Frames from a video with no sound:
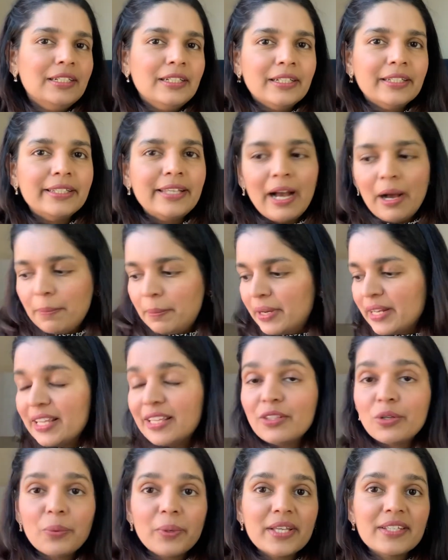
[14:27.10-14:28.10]
yeah, but
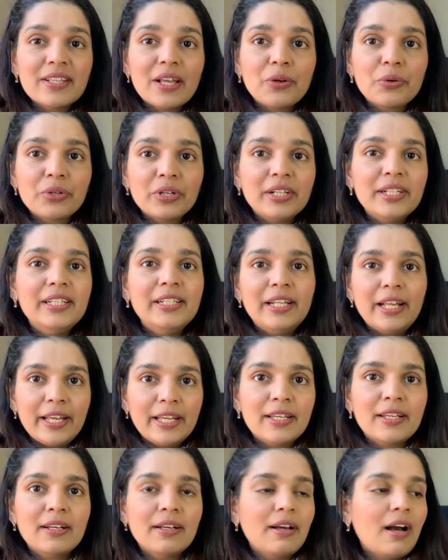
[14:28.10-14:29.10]
either ways, I really
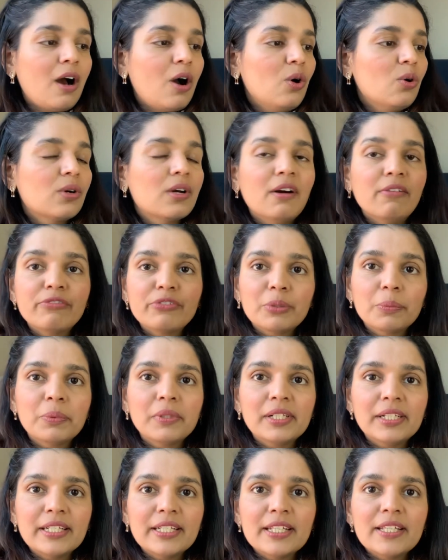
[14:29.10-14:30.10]
like how
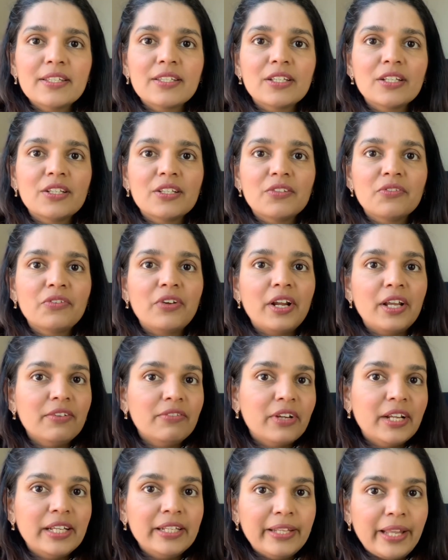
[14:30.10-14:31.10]
comfortable it is. It is very,
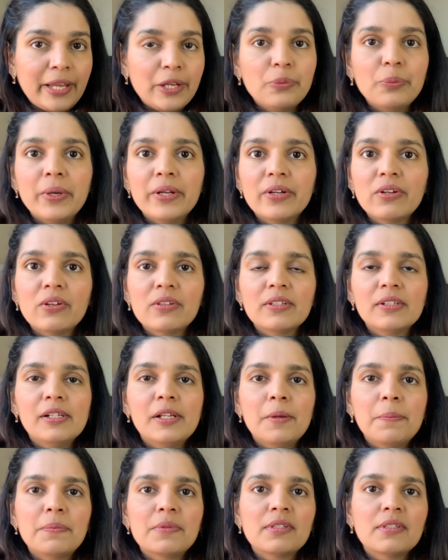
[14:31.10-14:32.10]
very lightweight on the
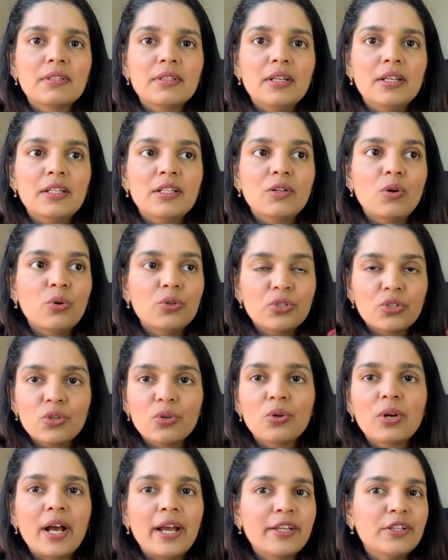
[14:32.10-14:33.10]
lips. It
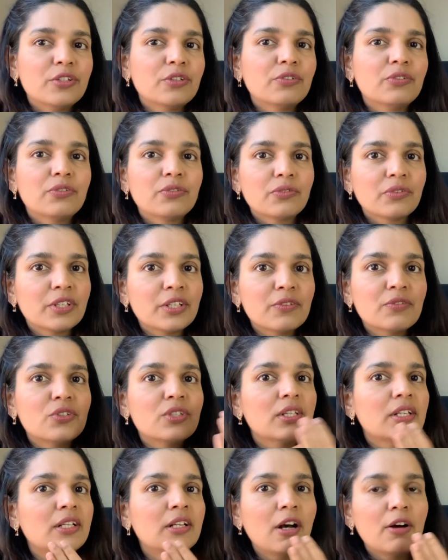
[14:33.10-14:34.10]
also kind of gives
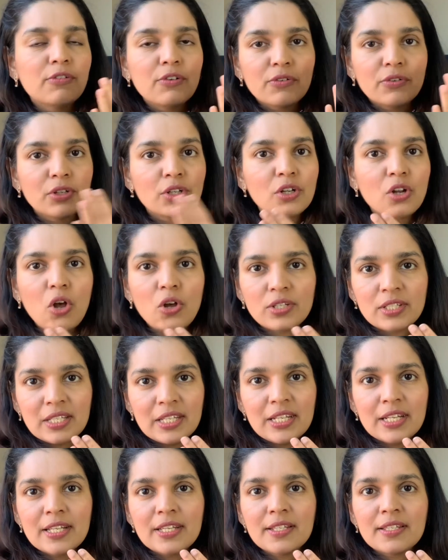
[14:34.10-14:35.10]
enough of a
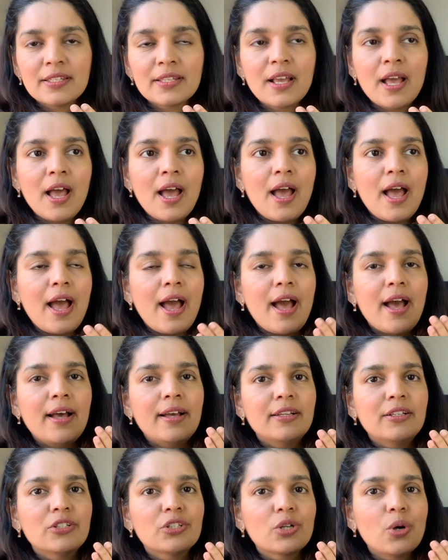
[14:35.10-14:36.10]
glossiness,
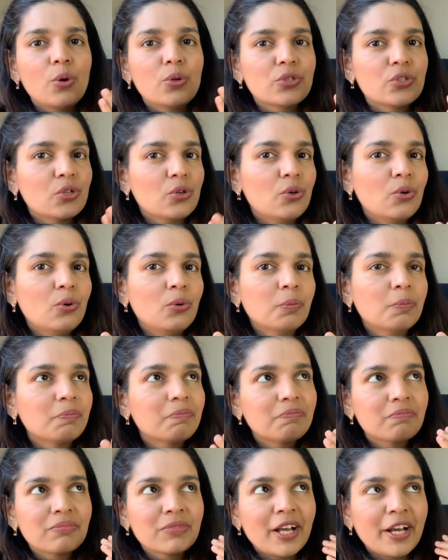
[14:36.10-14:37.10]
and also
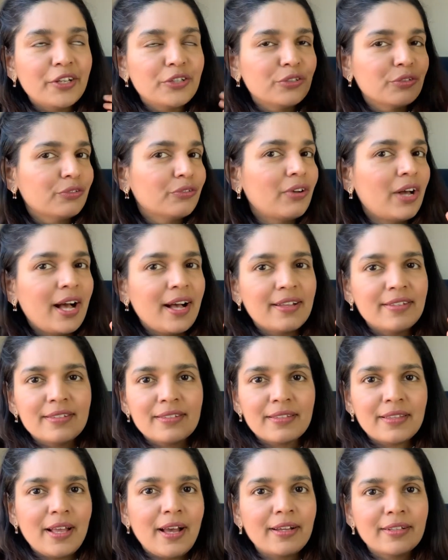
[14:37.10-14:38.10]
kind of has
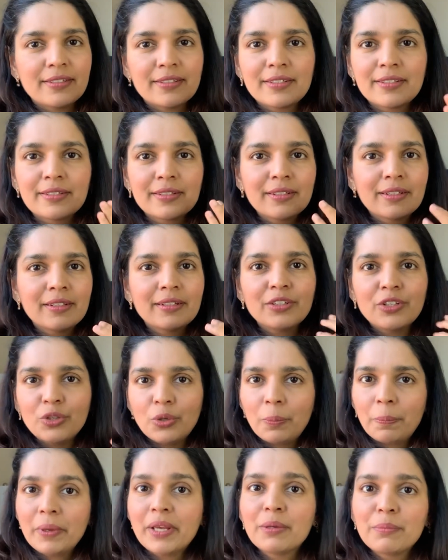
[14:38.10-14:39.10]
that, you
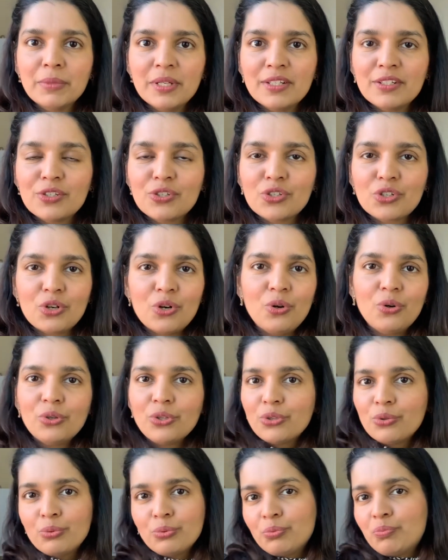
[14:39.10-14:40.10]
know, pigment, so
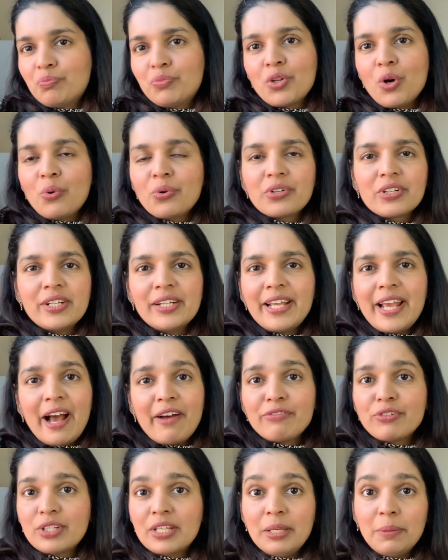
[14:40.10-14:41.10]
you don't really
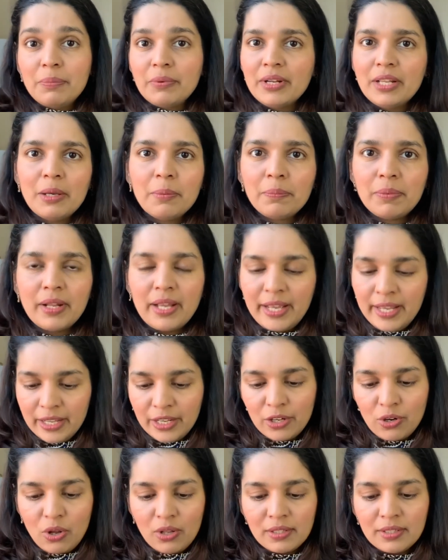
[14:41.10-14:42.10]
have to keep reapplying
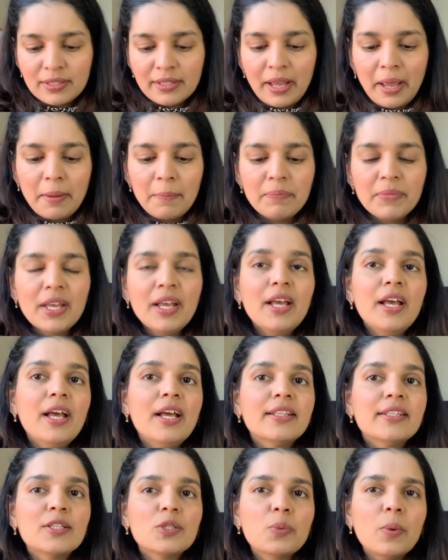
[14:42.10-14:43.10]
it all the time.
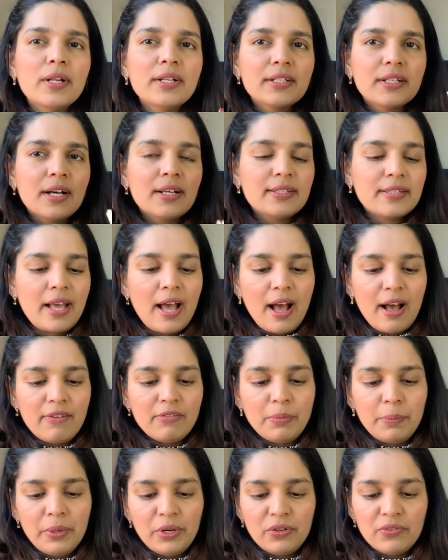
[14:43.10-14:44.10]
This one does have
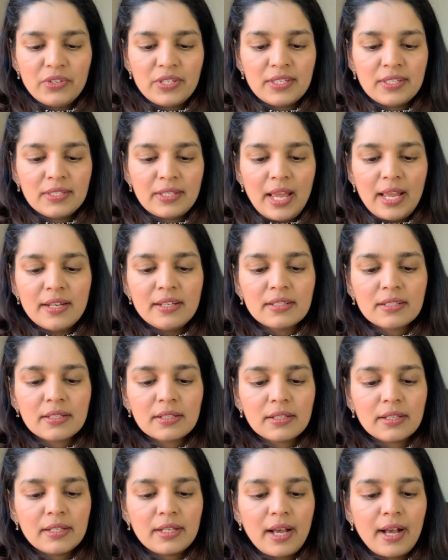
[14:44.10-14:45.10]
a bit of a scent.
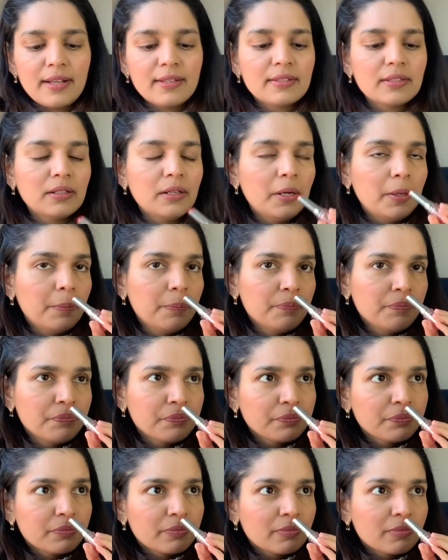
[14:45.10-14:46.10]
It has a,
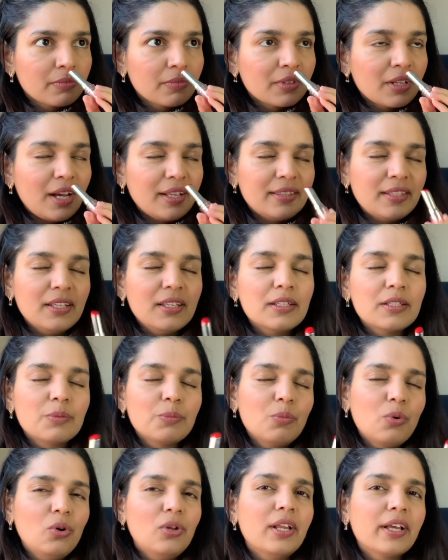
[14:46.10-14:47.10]
I think it's
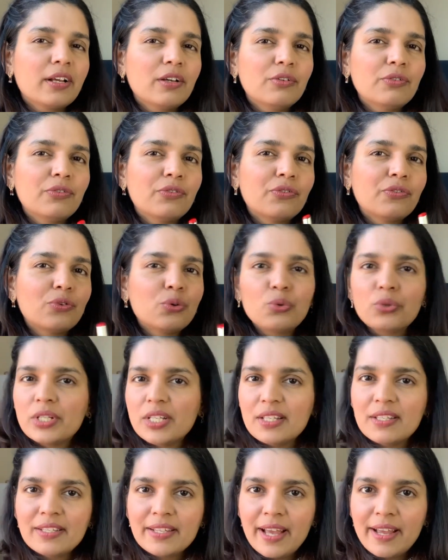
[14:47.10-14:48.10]
more like a
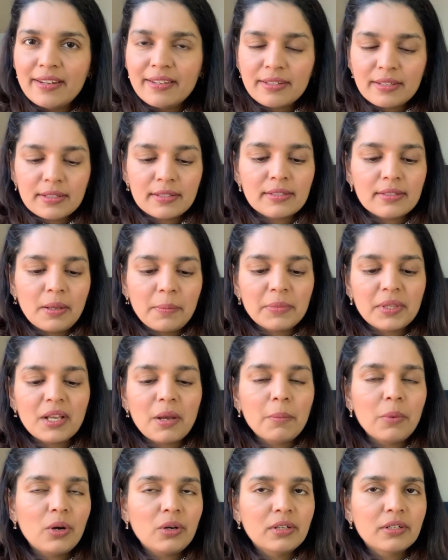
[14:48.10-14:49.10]
fruity scent. Something
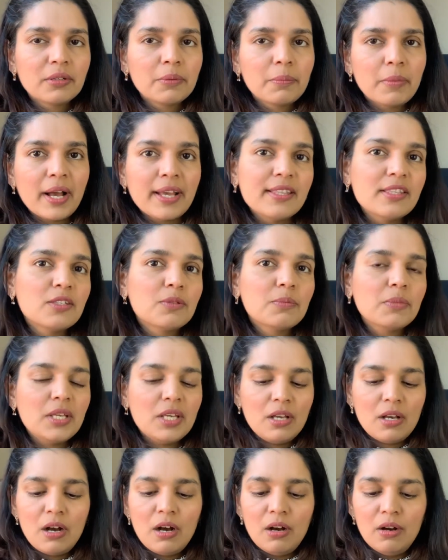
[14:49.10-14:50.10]
about it reminds
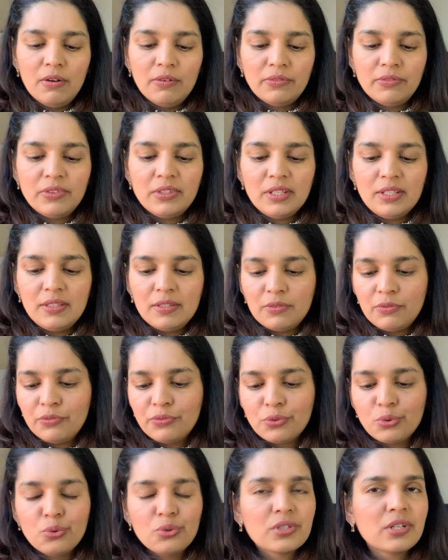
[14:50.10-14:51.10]
me of these
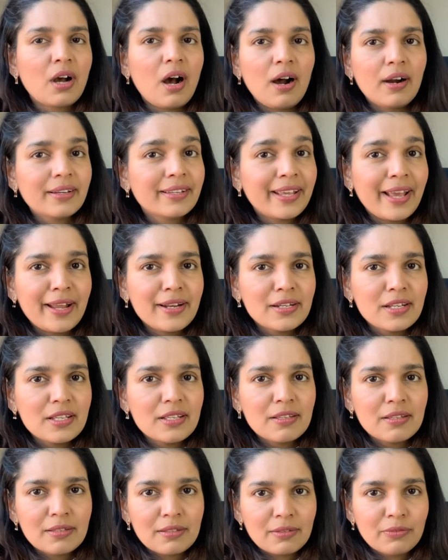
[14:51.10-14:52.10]
fruit hard
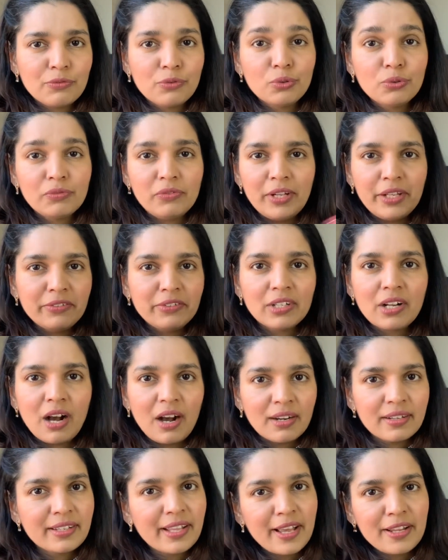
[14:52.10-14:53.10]
candies, fruit flavored
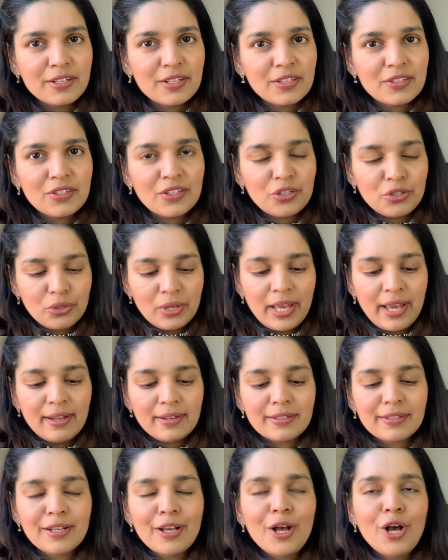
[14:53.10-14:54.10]
hard candies that you
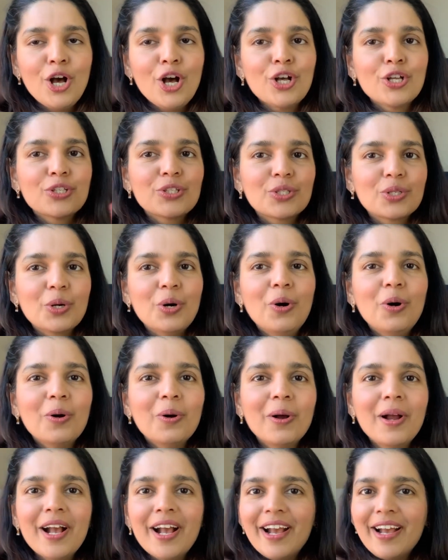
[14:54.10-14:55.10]
get. So
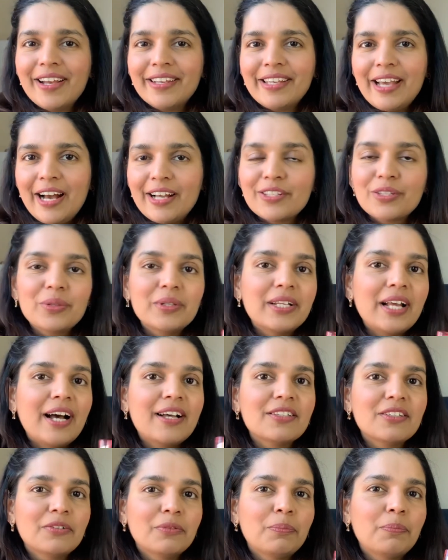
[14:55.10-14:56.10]
yeah, so it has
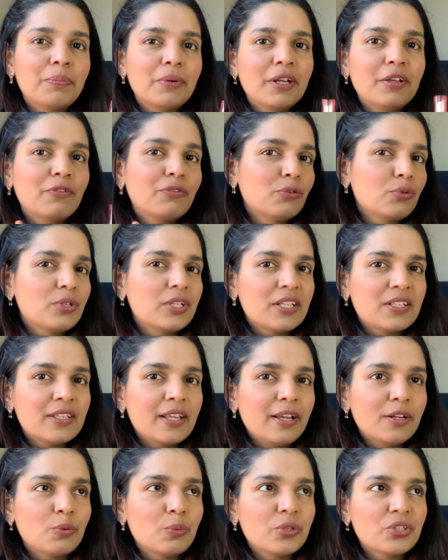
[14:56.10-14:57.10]
a pretty fruity
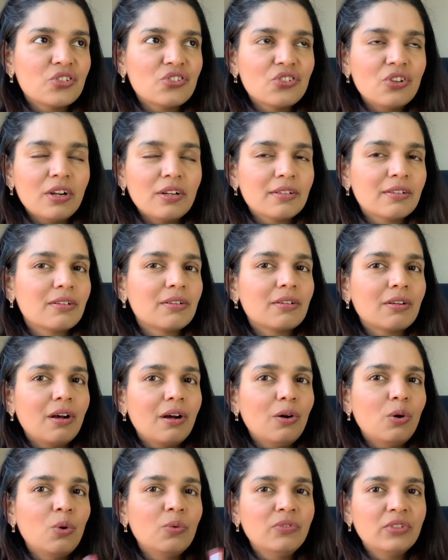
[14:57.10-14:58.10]
scent, which is not
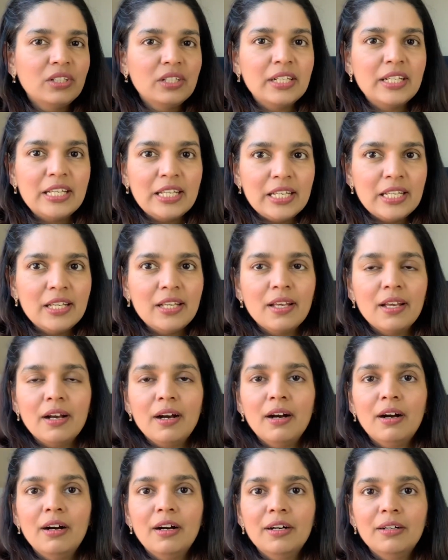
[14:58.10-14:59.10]
overly
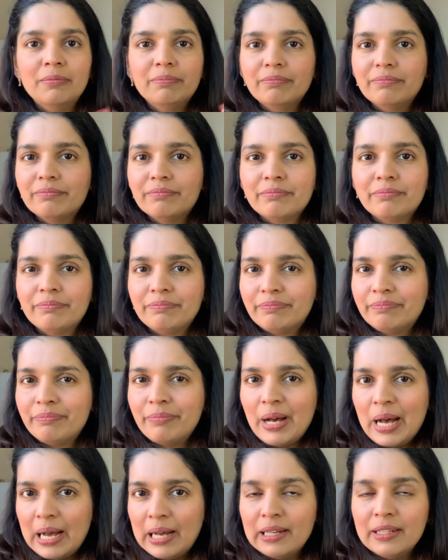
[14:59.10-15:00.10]
um,
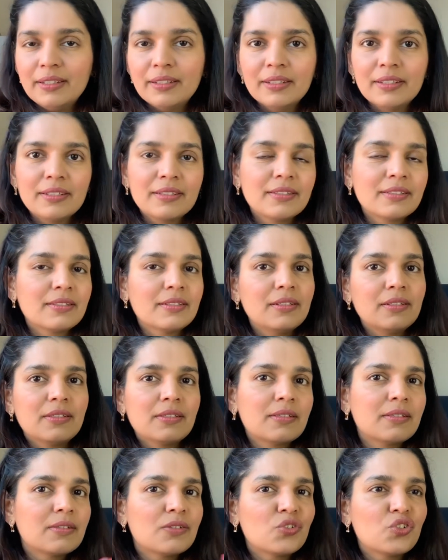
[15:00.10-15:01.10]
bad. It's
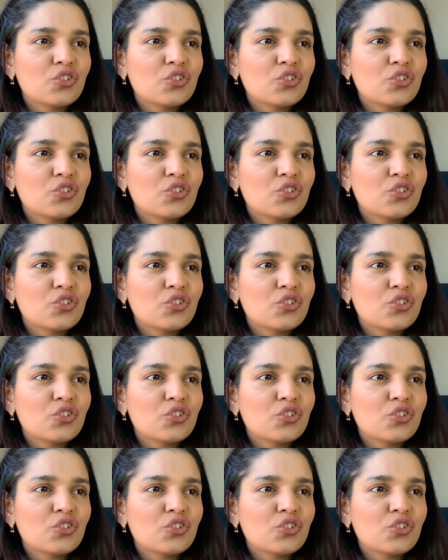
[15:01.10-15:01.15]
it's